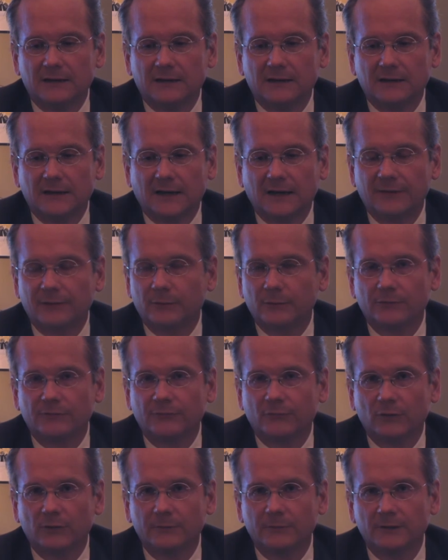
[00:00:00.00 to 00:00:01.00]
not the
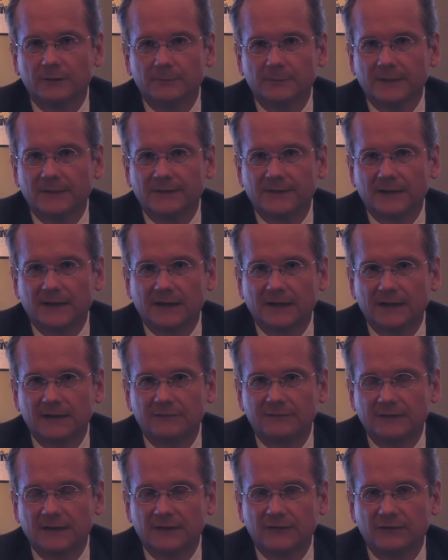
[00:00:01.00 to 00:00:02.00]
reformer, but the kind
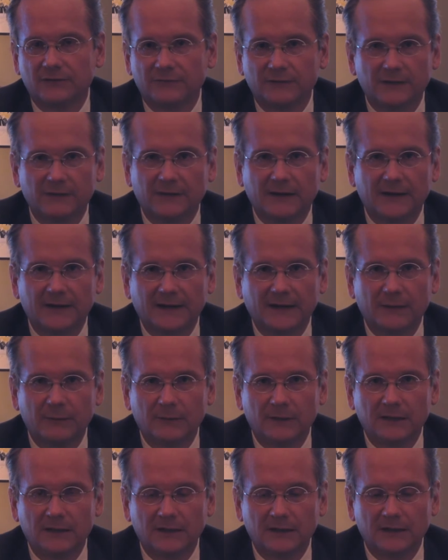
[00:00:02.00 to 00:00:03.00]
of let's figure out how we
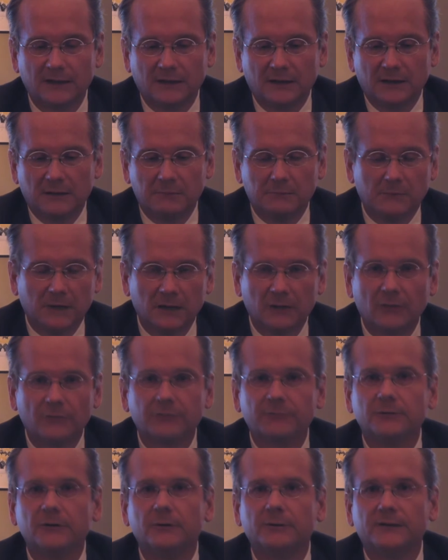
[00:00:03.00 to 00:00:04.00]
can muddle
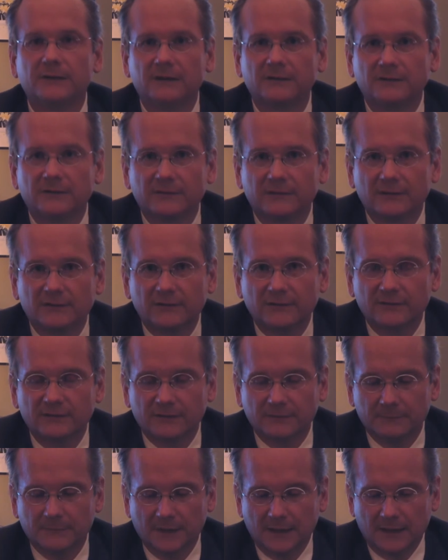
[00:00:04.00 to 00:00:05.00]
through with the existing
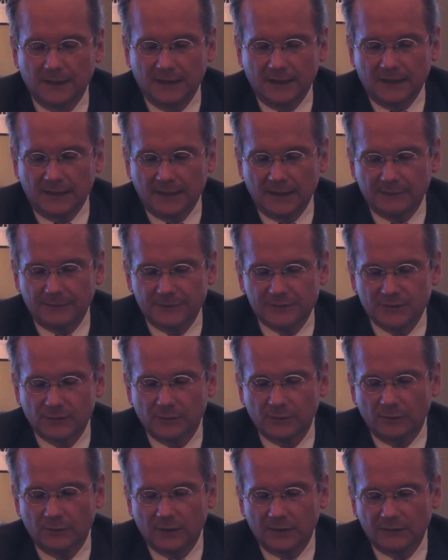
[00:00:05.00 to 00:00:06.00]
system.
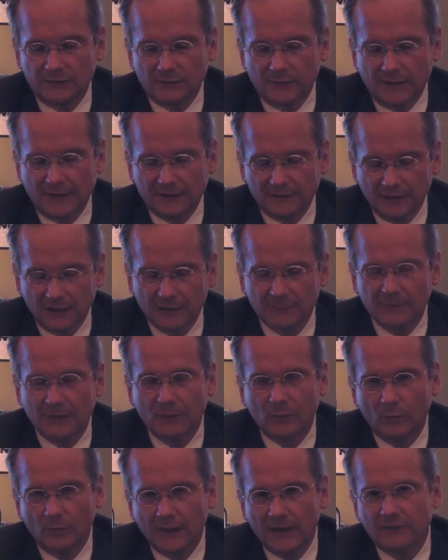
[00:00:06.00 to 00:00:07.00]
So I talk about
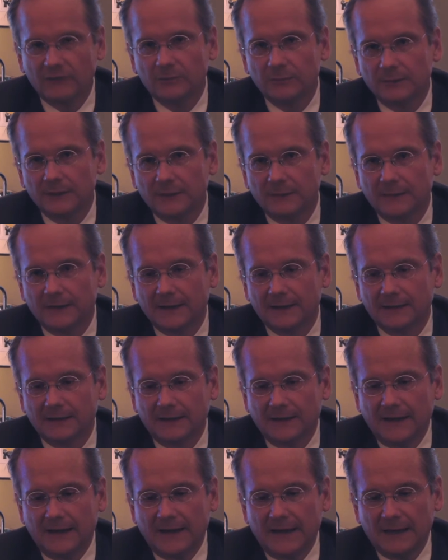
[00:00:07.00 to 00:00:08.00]
ways to bring about
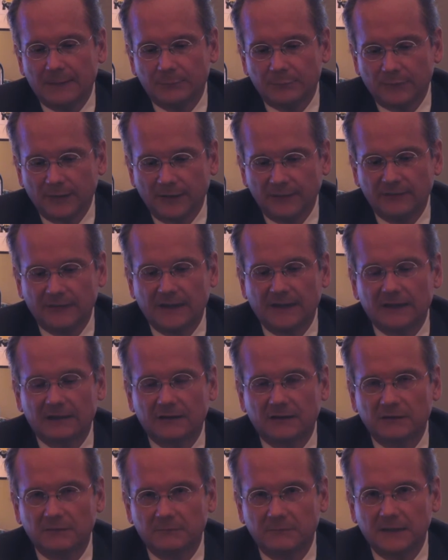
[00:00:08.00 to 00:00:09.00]
a president
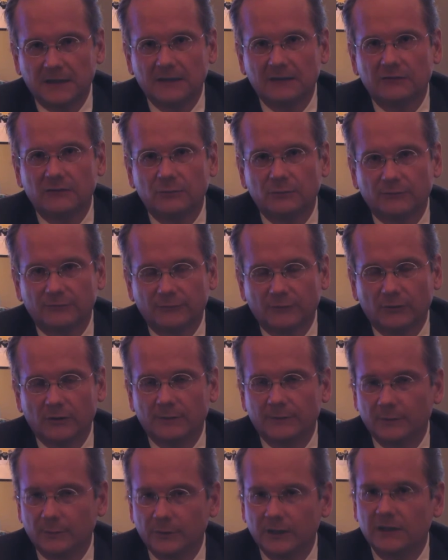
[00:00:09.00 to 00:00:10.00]
committed to
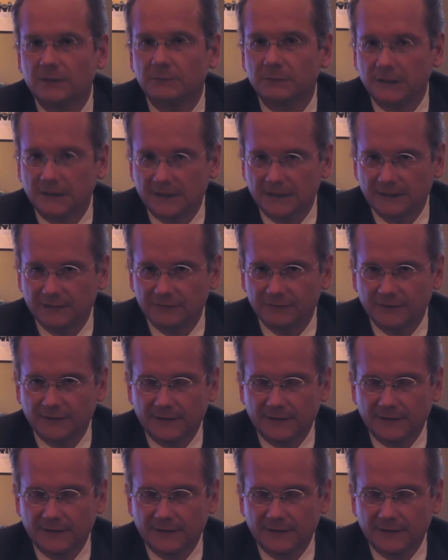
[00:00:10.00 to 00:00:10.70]
reform that we could believe.